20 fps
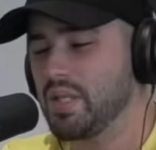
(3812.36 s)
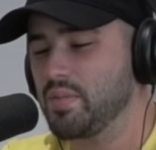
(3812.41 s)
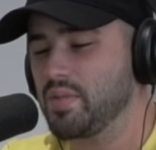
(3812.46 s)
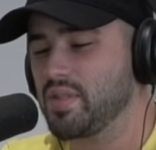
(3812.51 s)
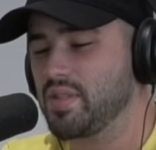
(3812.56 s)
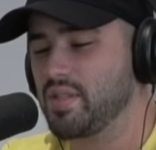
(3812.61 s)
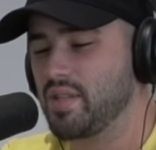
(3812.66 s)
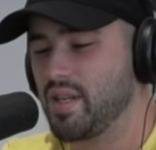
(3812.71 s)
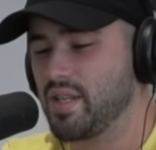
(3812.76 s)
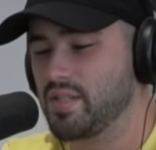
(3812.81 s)

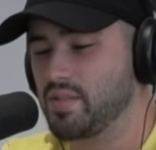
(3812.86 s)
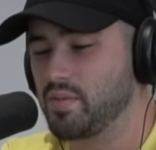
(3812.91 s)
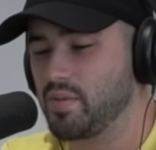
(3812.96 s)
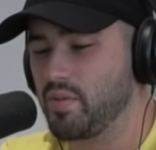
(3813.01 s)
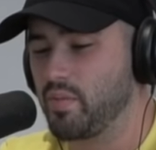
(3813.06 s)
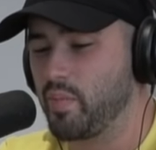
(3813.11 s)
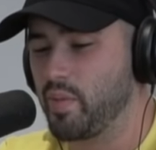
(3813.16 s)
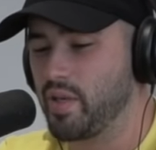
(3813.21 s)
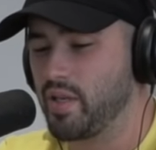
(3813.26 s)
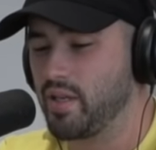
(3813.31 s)
obsessed
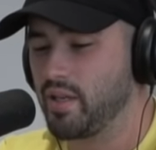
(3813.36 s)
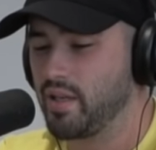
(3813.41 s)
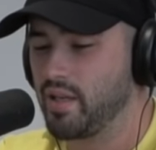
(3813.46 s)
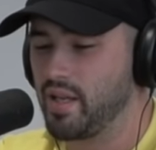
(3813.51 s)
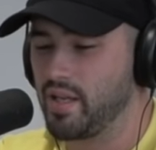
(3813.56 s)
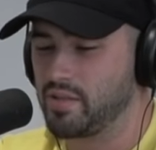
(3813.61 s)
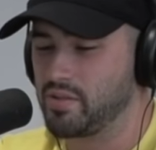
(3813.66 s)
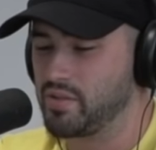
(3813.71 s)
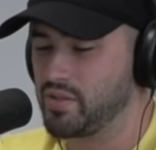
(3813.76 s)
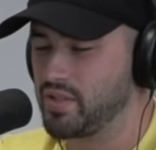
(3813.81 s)
with being an
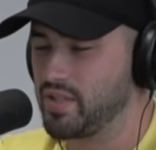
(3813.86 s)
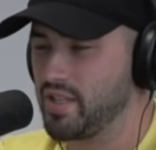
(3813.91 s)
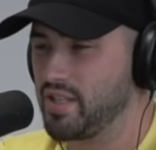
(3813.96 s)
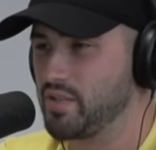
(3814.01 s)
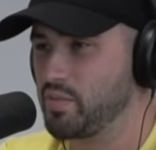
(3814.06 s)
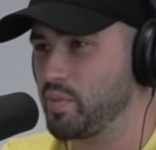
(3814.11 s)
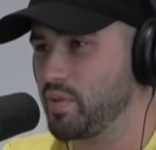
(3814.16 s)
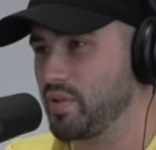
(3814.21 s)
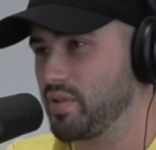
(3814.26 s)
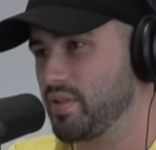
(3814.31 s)
exercise
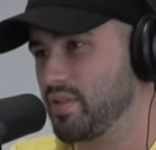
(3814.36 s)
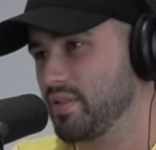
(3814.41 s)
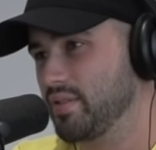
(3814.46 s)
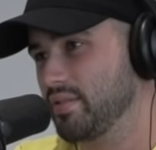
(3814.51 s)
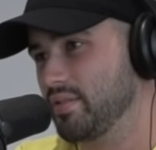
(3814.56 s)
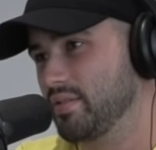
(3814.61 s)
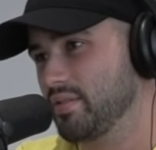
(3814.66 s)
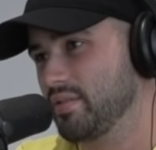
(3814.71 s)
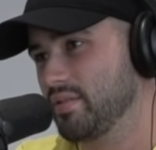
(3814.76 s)
person.